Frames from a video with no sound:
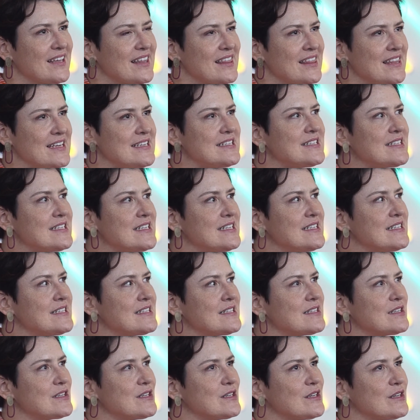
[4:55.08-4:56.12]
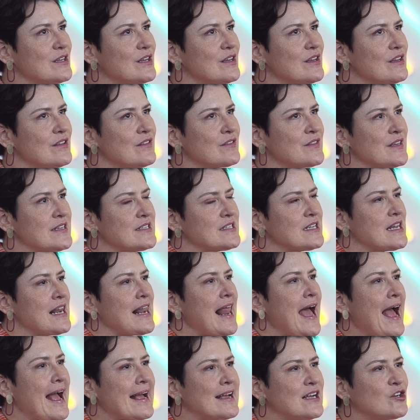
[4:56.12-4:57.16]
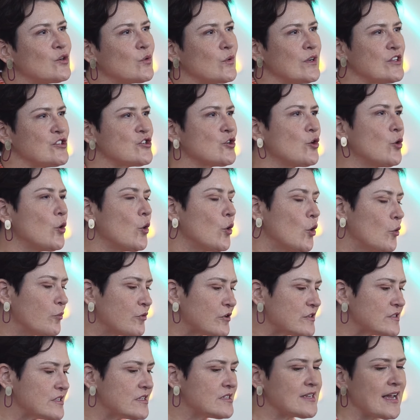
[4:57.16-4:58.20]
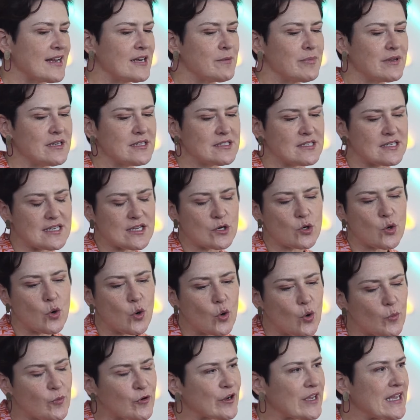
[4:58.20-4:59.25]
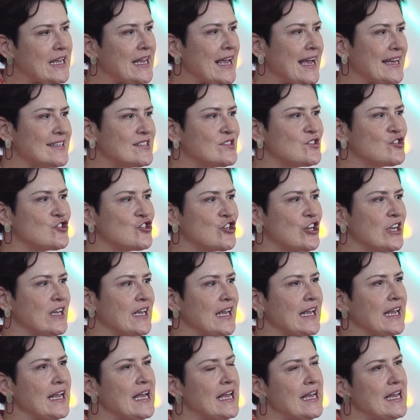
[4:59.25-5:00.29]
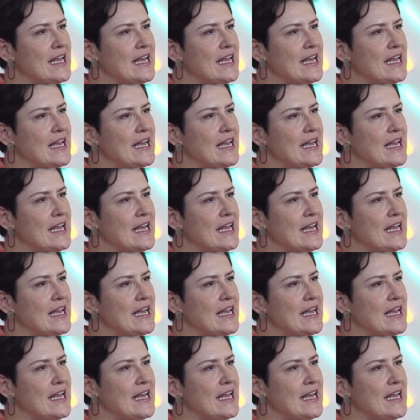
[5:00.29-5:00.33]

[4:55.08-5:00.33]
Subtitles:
This is this language, corporate sustainability, corporate ESG,